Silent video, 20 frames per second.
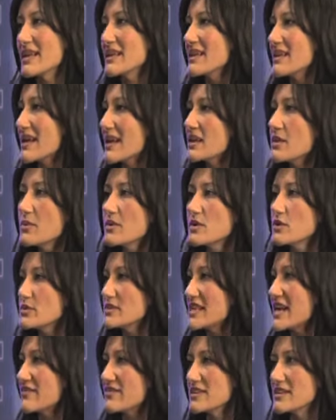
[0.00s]
Any, anyone
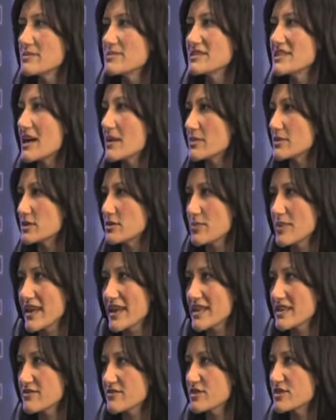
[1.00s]
who's having abdominal
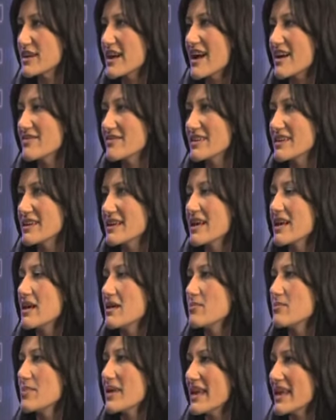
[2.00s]
pain, if you're having
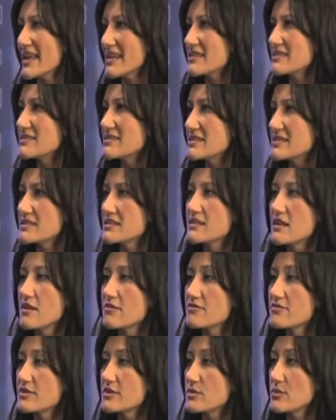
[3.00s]
pain and
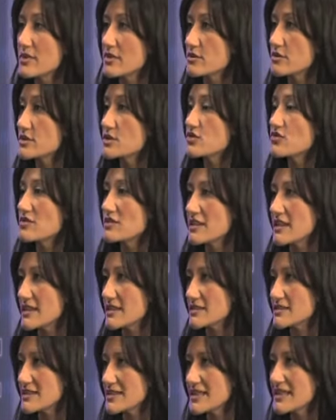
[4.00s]
discomfort, whether it's
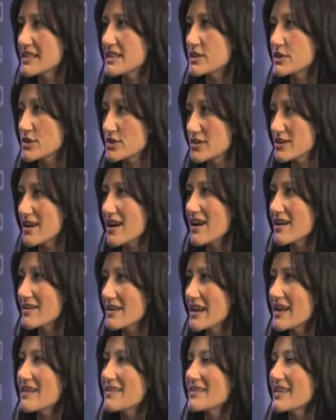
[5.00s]
related to eating or not,
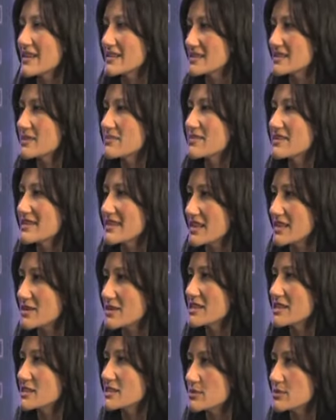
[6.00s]
that's something that
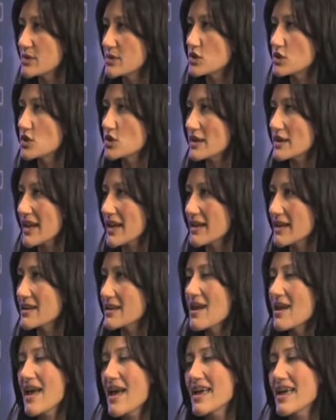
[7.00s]
needs to be looked at.
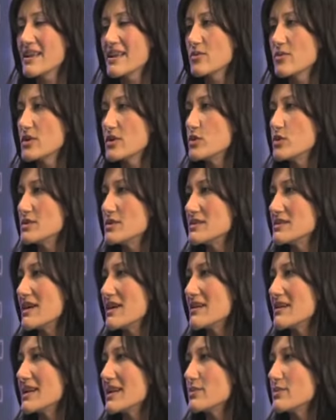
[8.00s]
Anyone who's
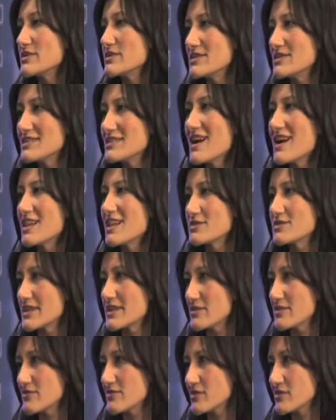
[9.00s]
not able to
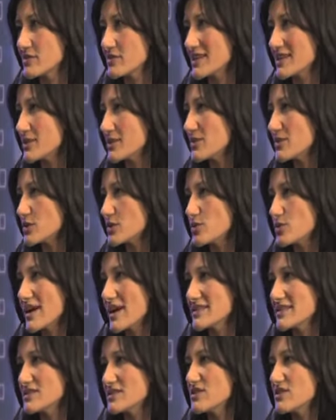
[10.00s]
tolerate food, anyone who
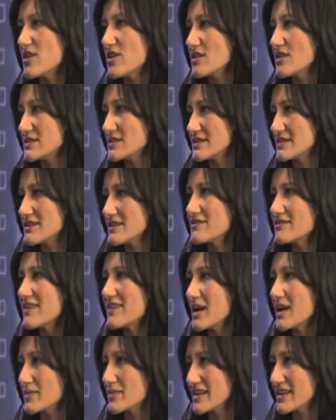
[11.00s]
has nausea,
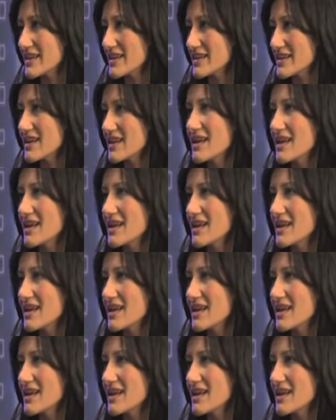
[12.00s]
vomiting,